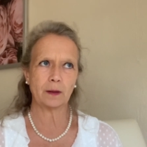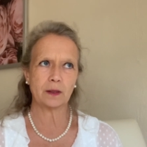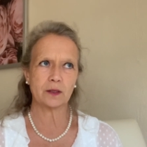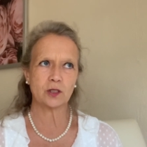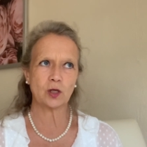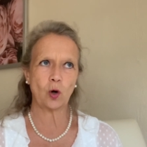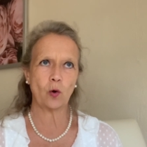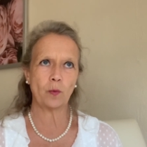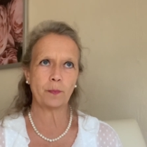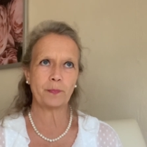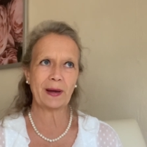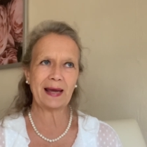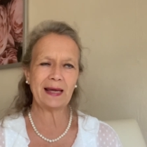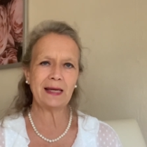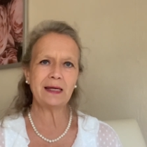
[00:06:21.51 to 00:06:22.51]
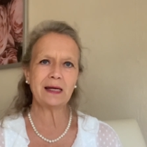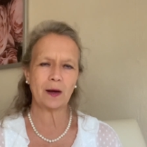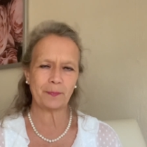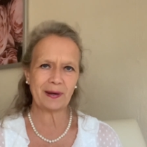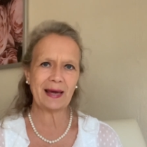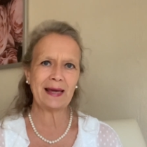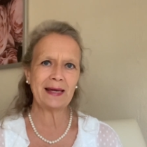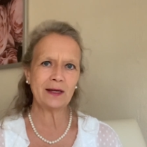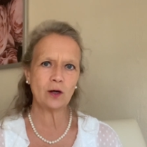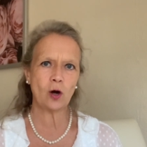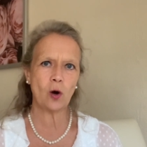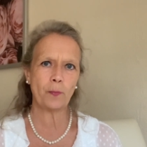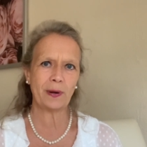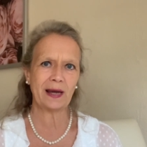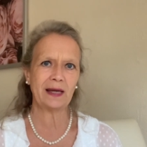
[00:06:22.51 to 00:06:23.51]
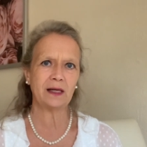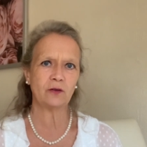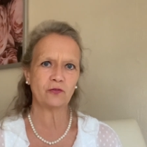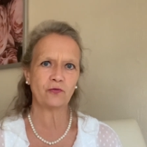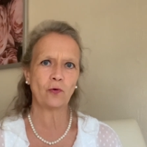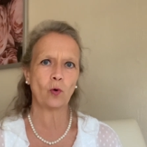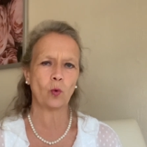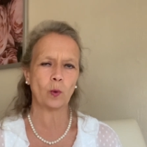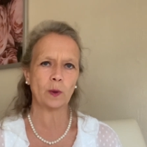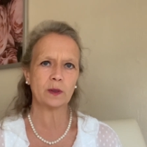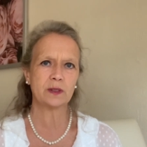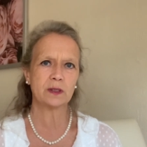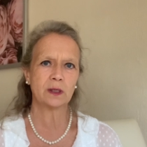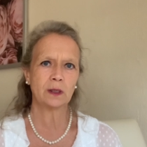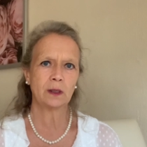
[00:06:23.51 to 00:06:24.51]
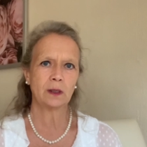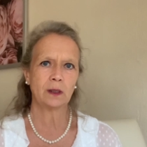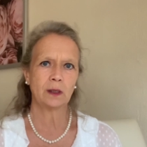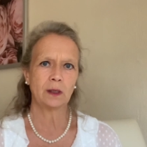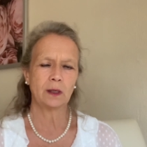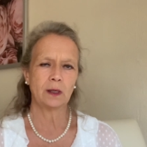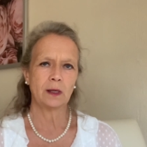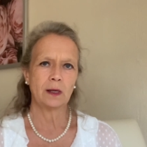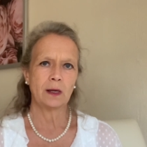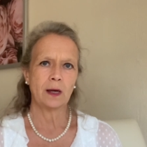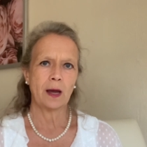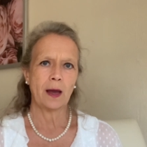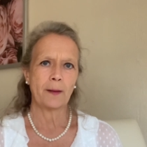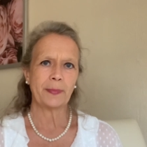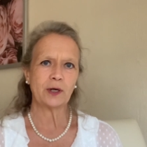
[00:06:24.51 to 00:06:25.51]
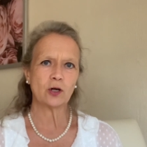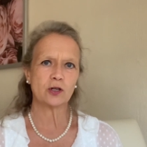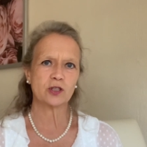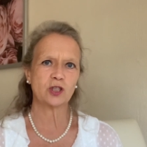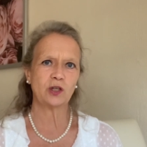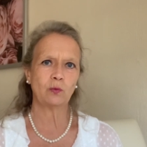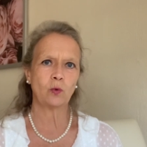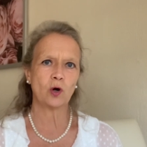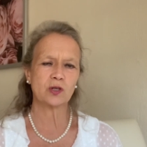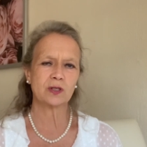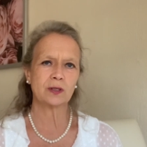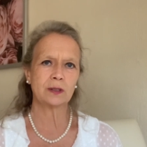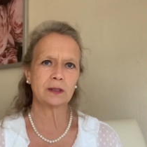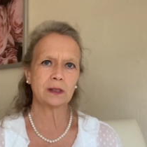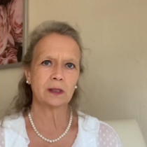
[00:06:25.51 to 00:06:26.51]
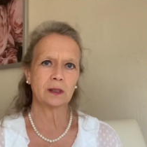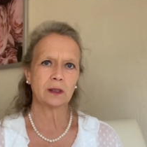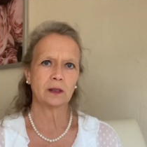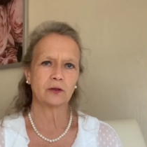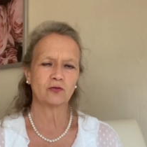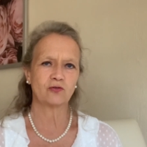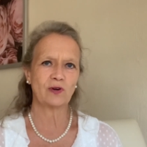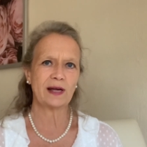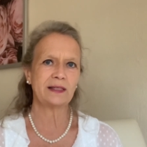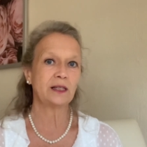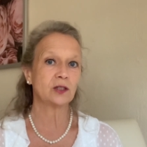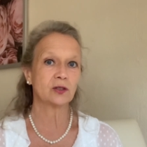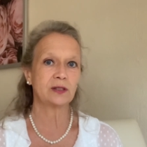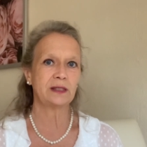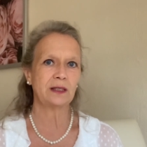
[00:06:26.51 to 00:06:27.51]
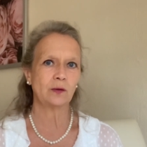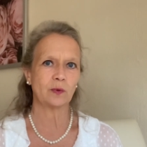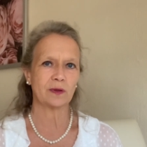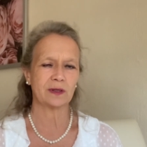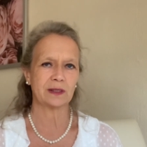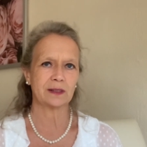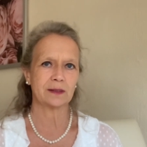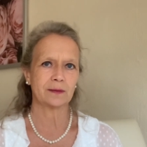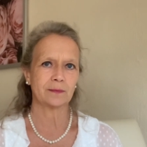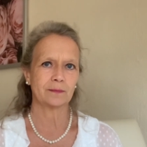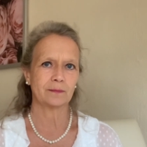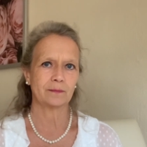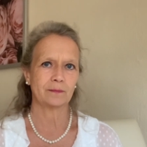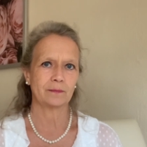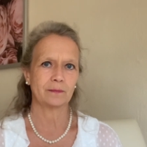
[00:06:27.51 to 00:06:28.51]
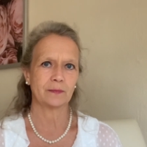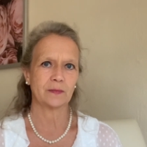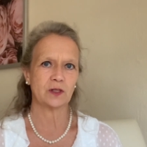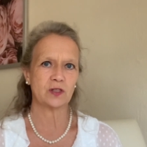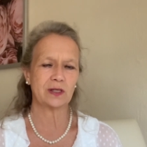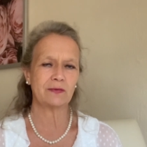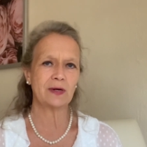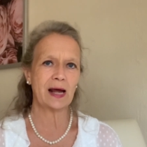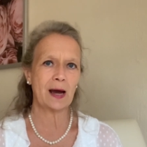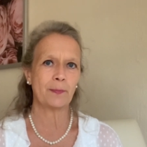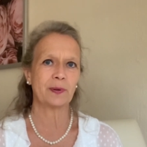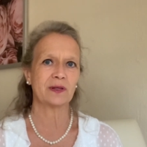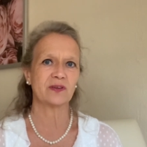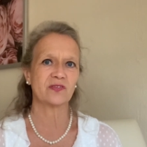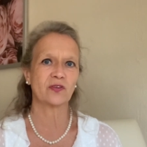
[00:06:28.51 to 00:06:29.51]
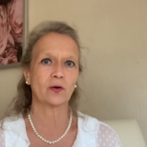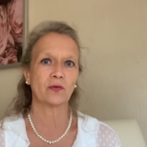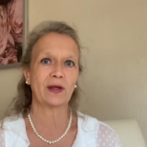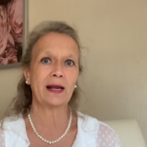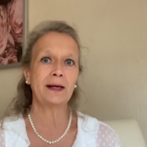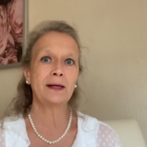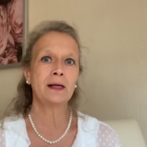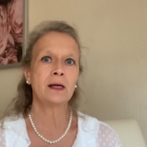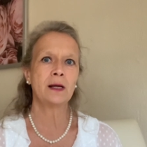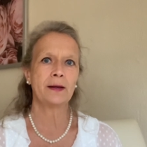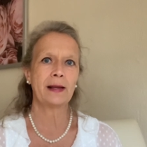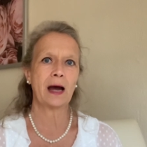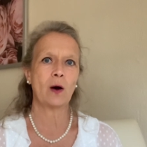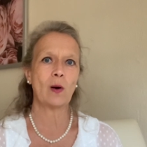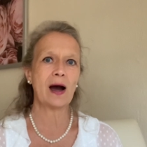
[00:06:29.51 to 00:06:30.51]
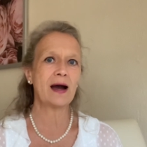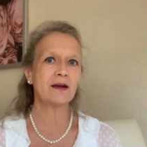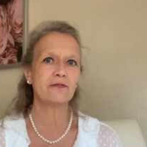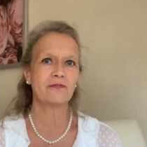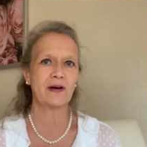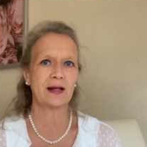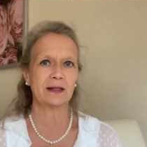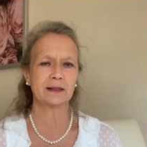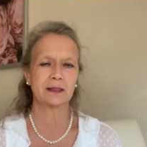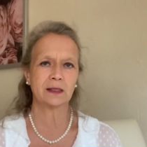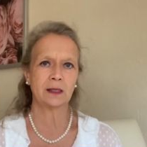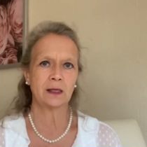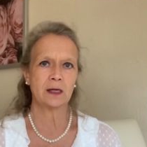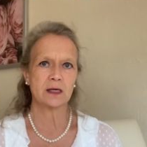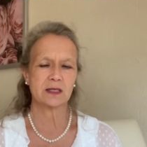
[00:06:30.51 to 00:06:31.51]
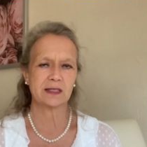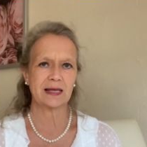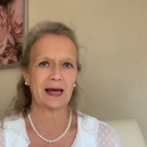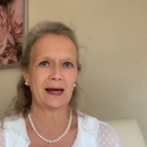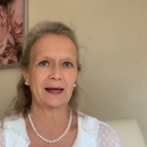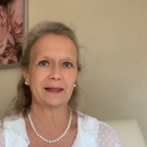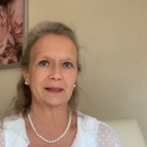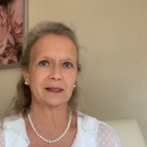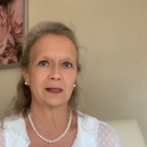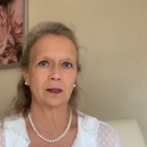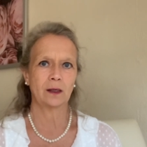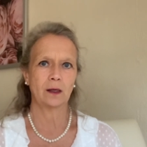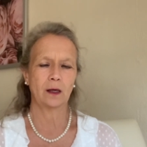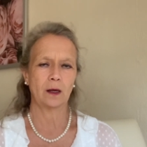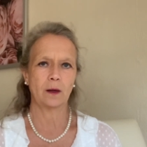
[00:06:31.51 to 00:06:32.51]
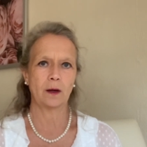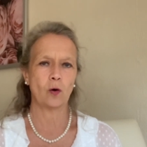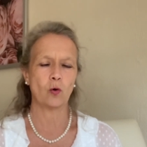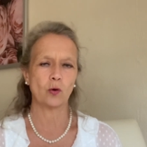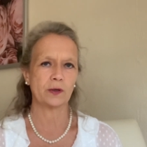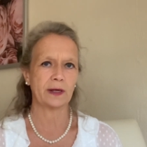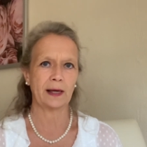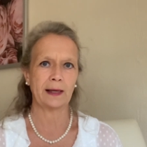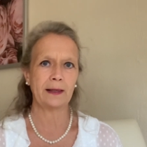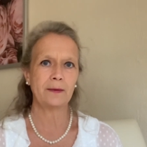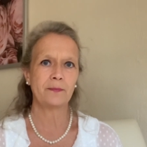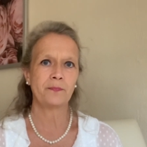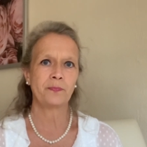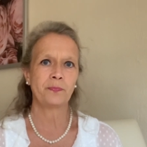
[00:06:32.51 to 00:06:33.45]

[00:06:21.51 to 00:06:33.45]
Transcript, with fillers: so pay, yeah, paying her pain forward because she wasn't ready to deal with it. You see what happened? So then now I felt sad all day.